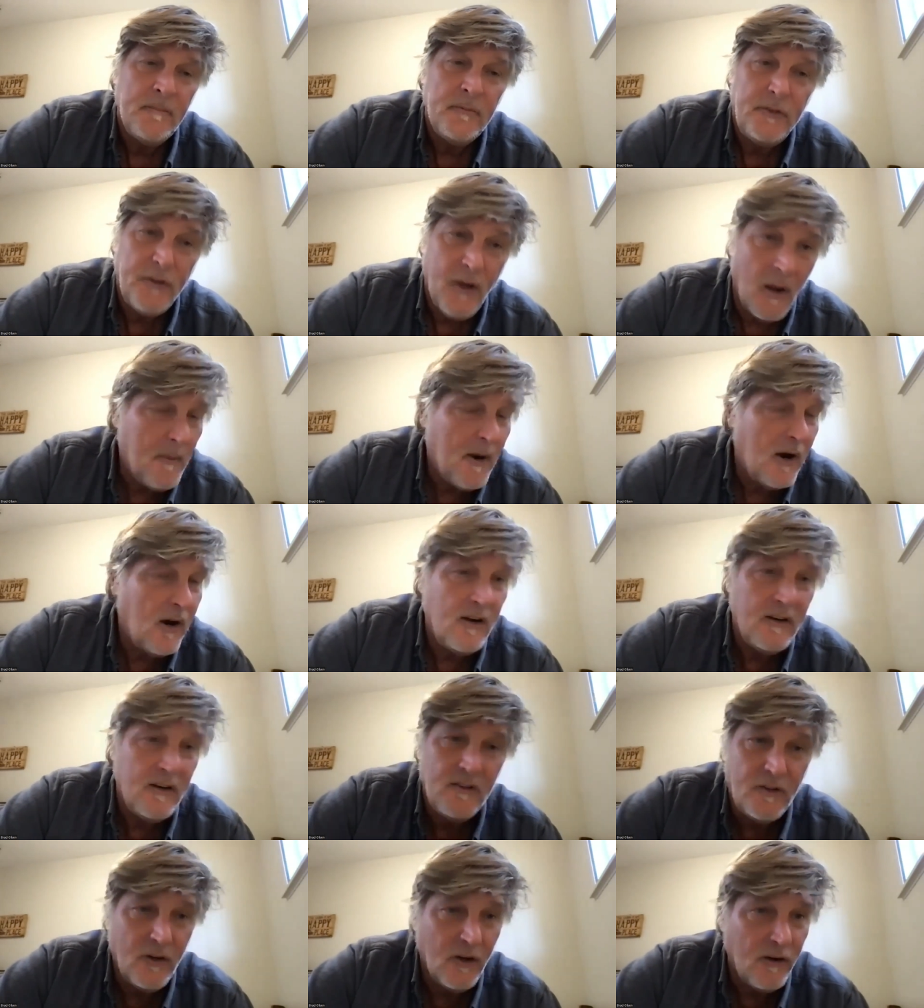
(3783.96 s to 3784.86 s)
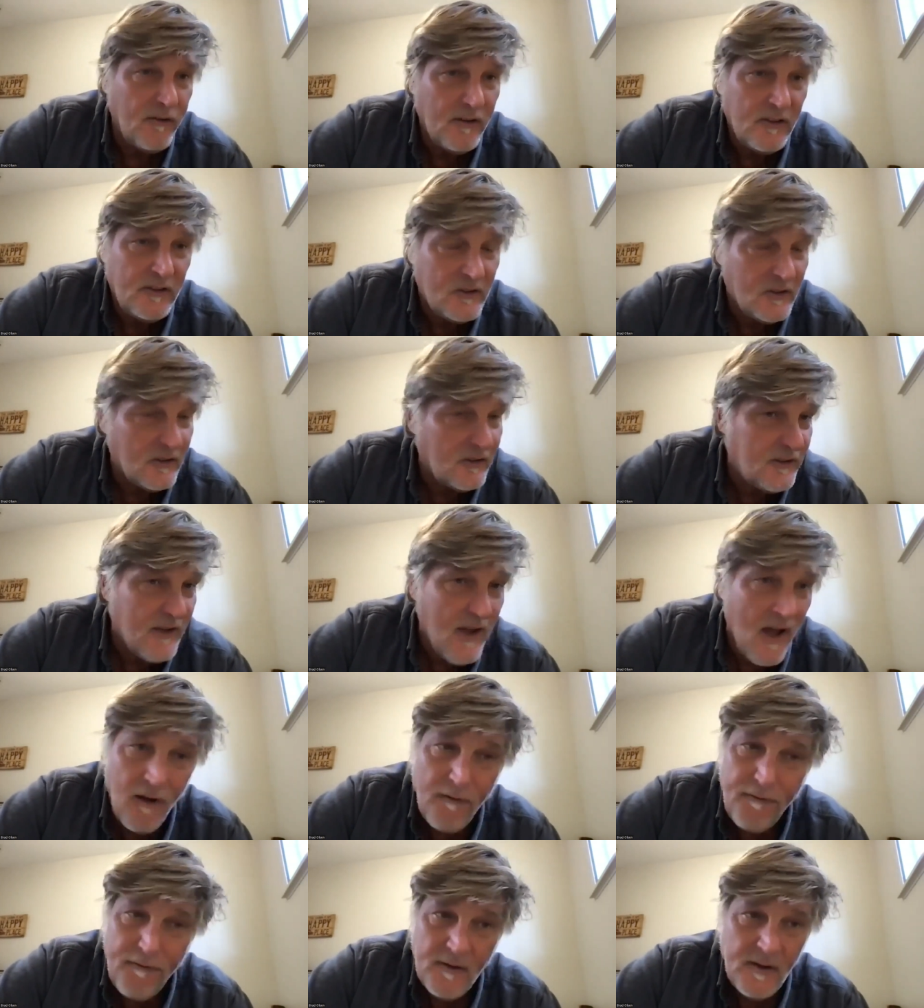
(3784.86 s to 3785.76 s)
some are in service to
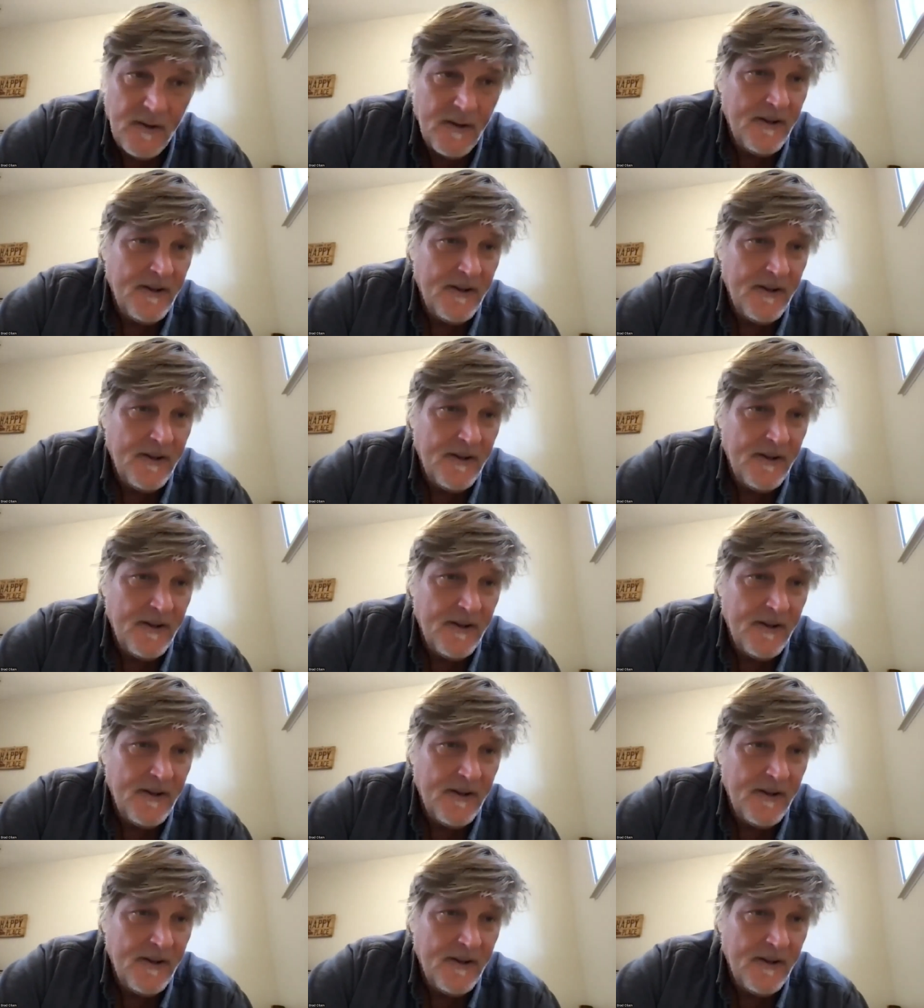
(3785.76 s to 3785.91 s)
self